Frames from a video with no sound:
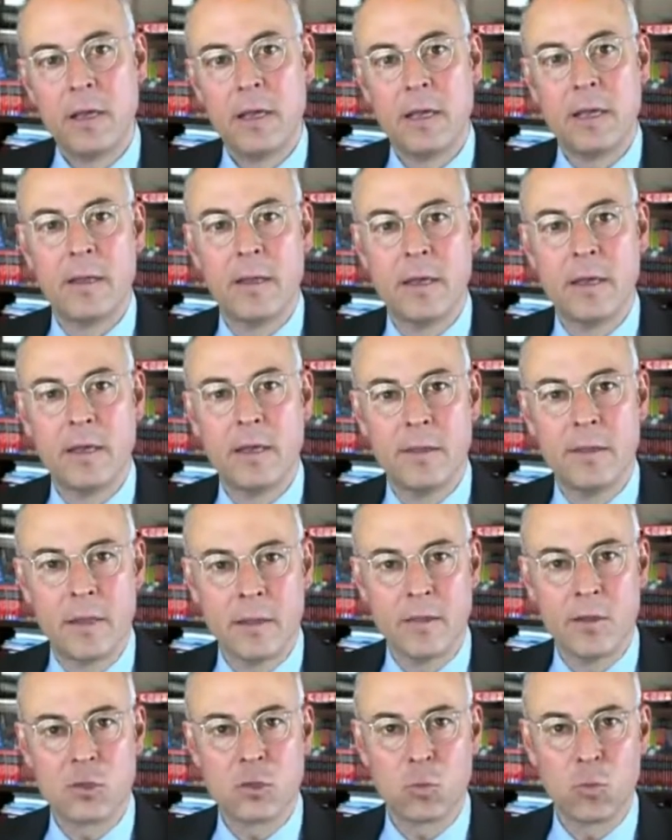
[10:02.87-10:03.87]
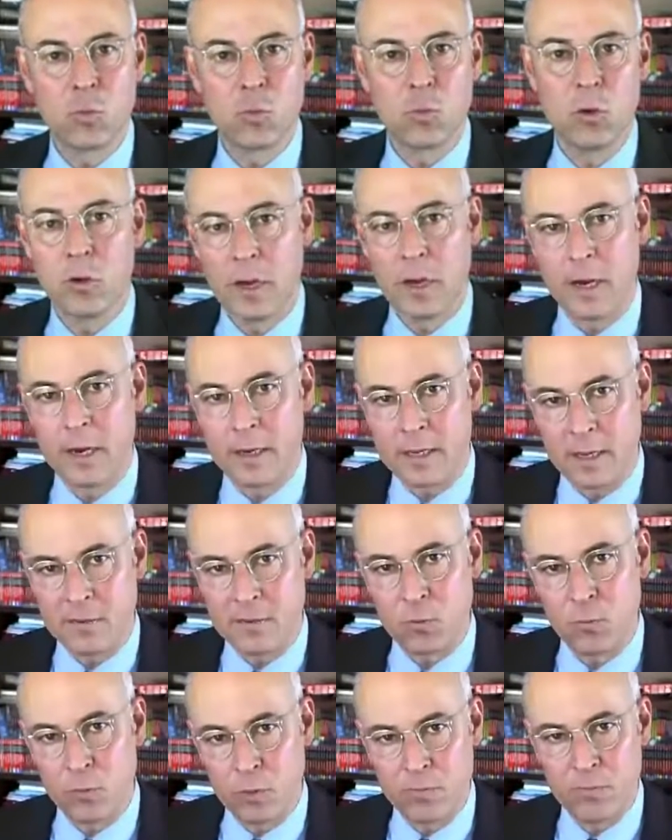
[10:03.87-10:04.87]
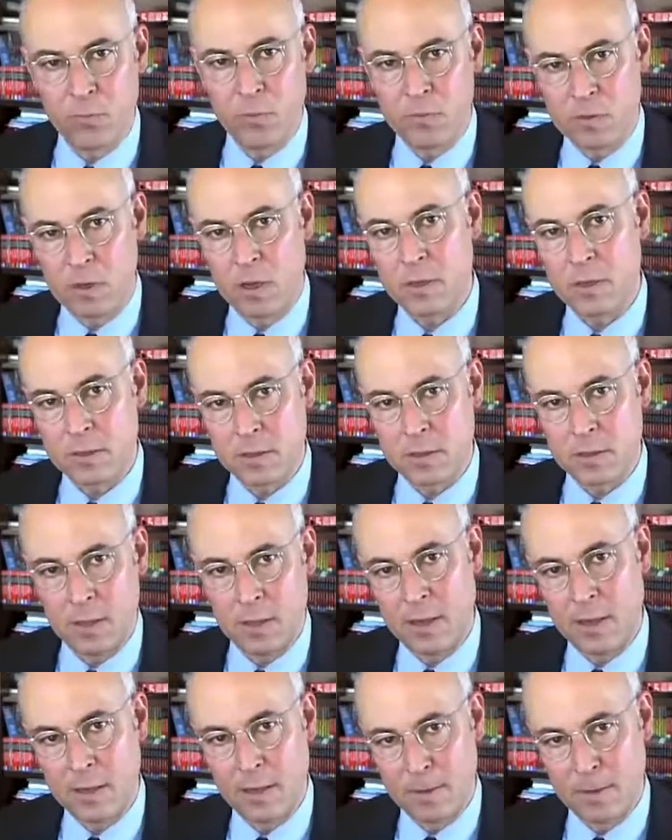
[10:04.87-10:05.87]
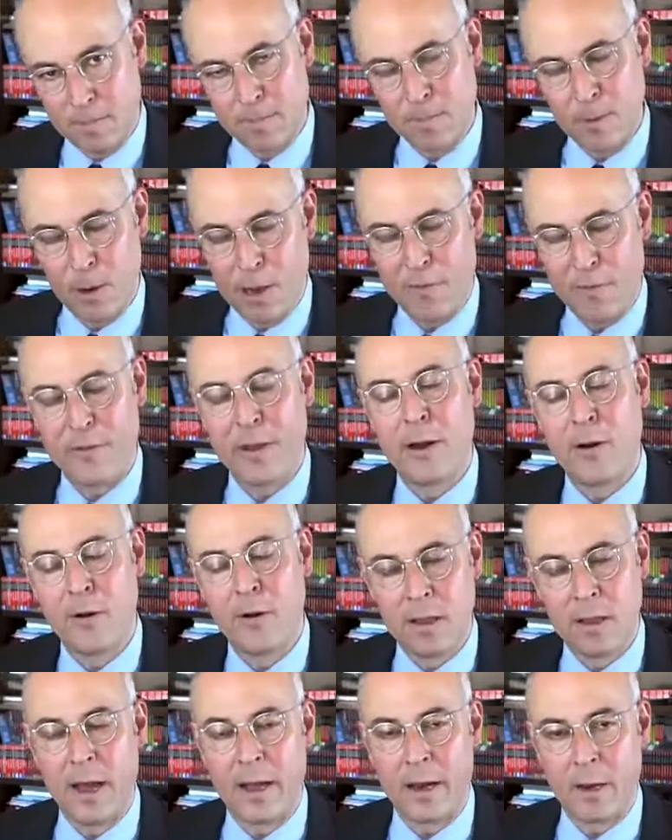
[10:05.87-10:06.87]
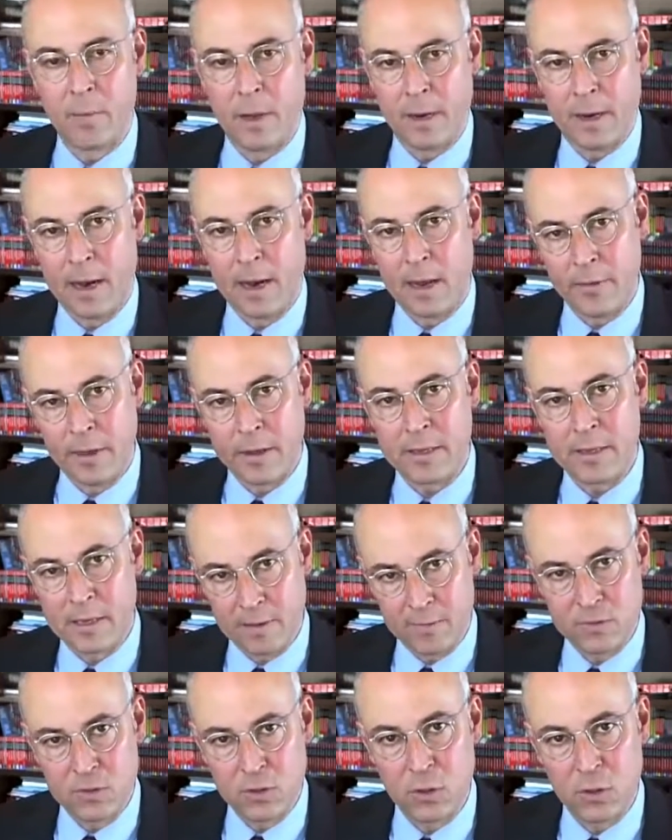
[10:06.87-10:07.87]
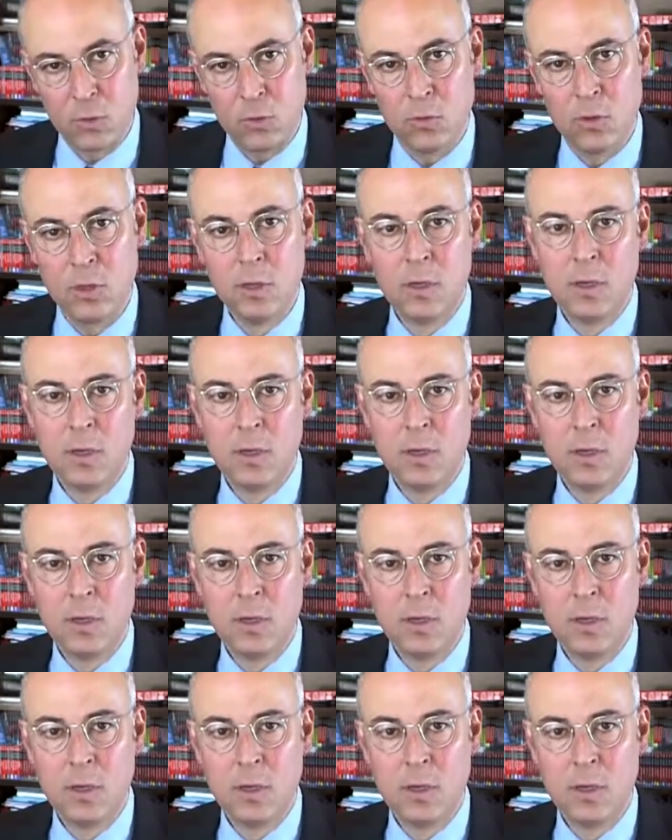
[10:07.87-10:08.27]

in this world, and it gives. We've talked off air a lot about how that gives you